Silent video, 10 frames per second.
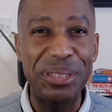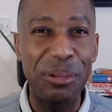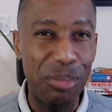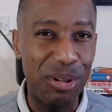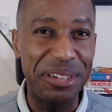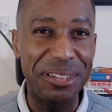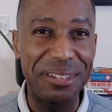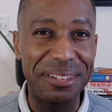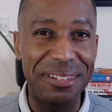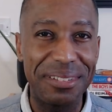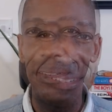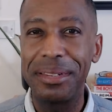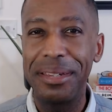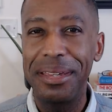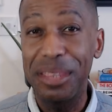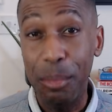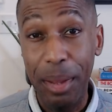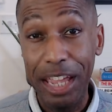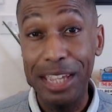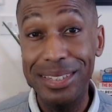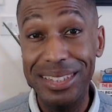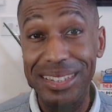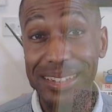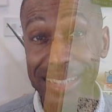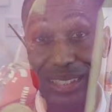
impressions. The packaging is